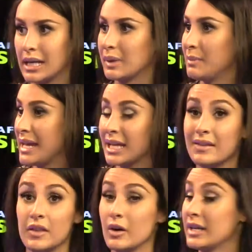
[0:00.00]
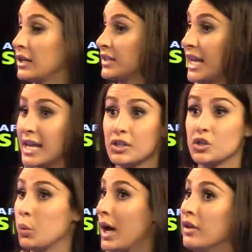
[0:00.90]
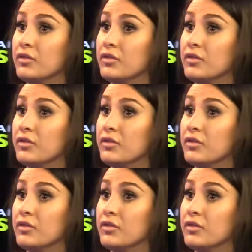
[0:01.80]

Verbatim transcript: I'm going to make it. Right. And they're out here 10, 12,